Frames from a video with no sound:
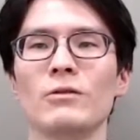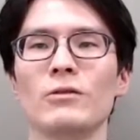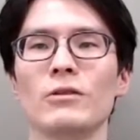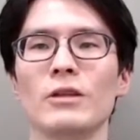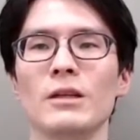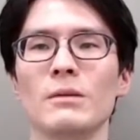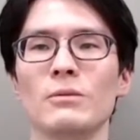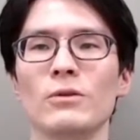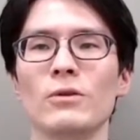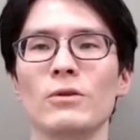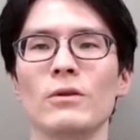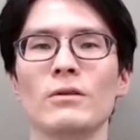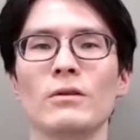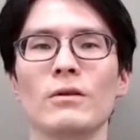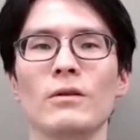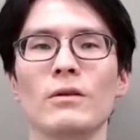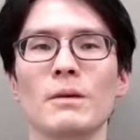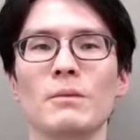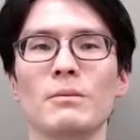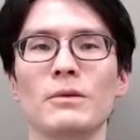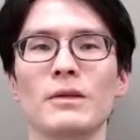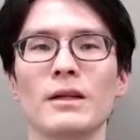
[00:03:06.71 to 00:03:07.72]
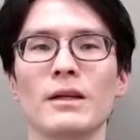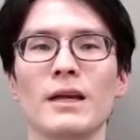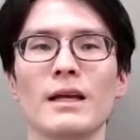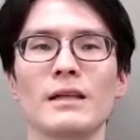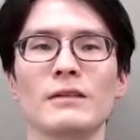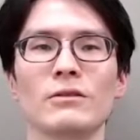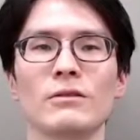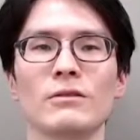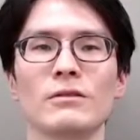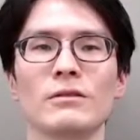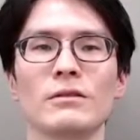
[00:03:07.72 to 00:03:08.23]
the block to
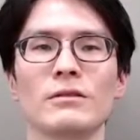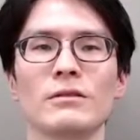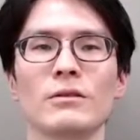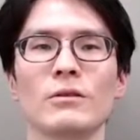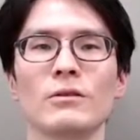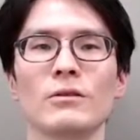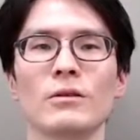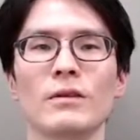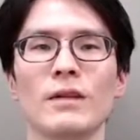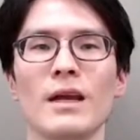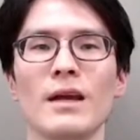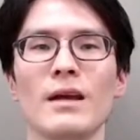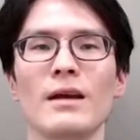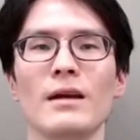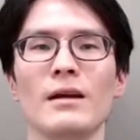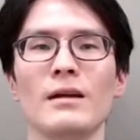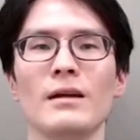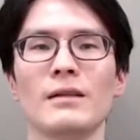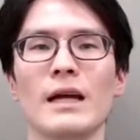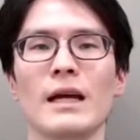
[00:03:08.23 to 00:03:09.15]
multiple data nodes